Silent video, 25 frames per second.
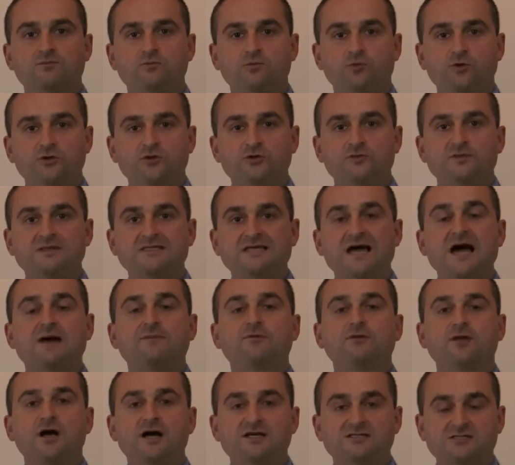when you
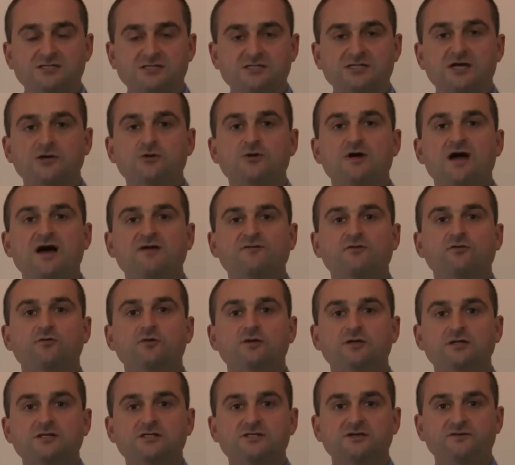metabolize the cell, you have a
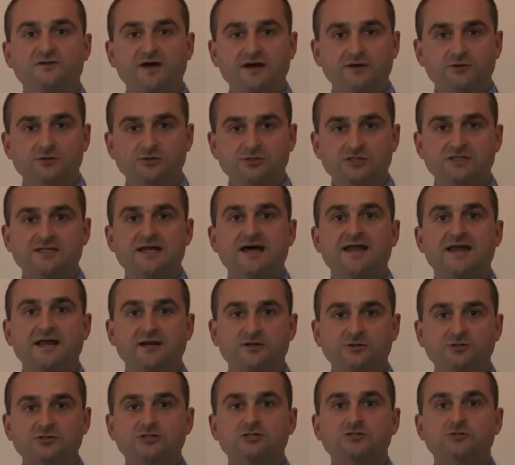release of energy, and that
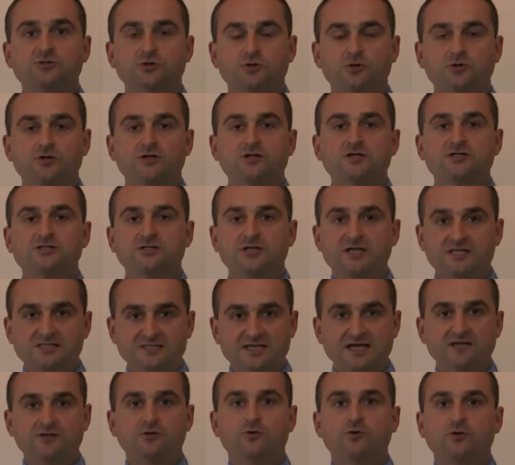energy in turn
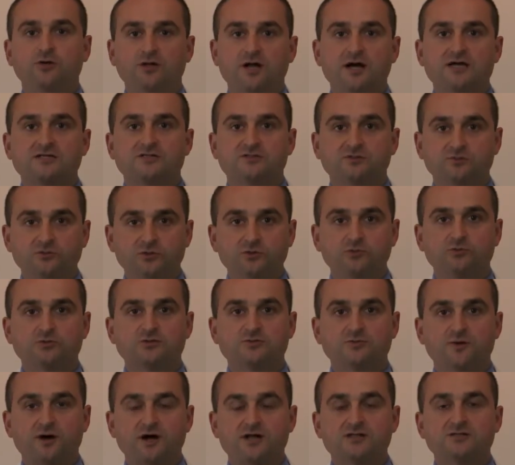initiates that localized immune
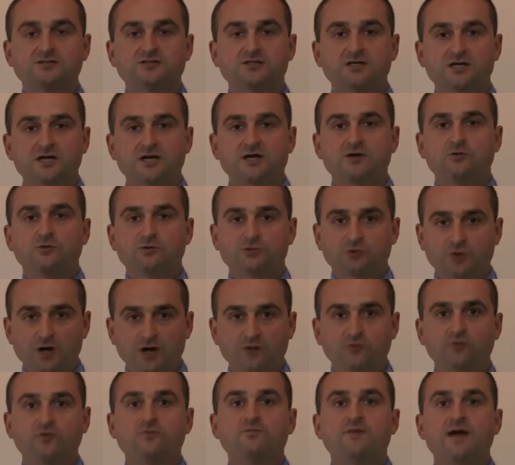response, which will
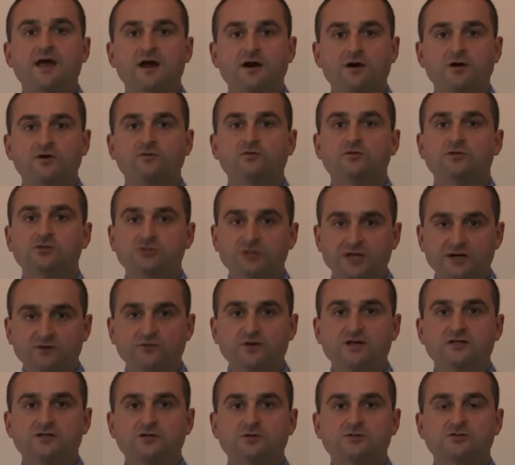help repair and
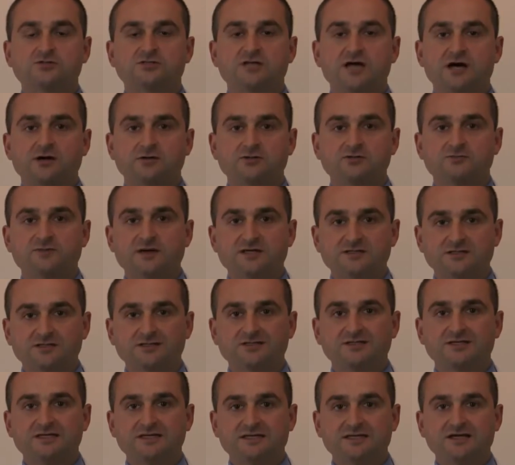regenerate those cells,
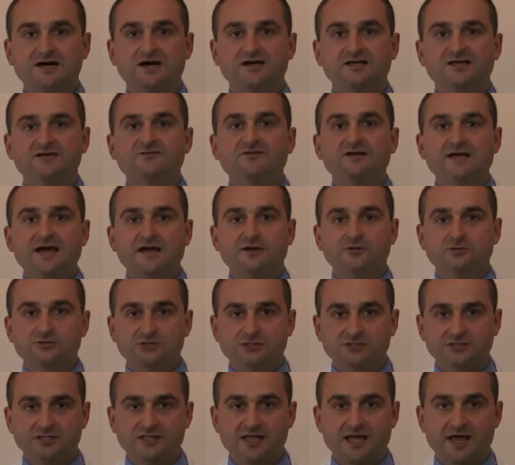basically giving
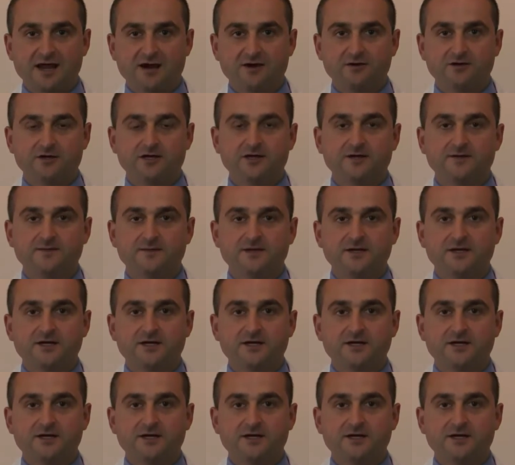energy to the area.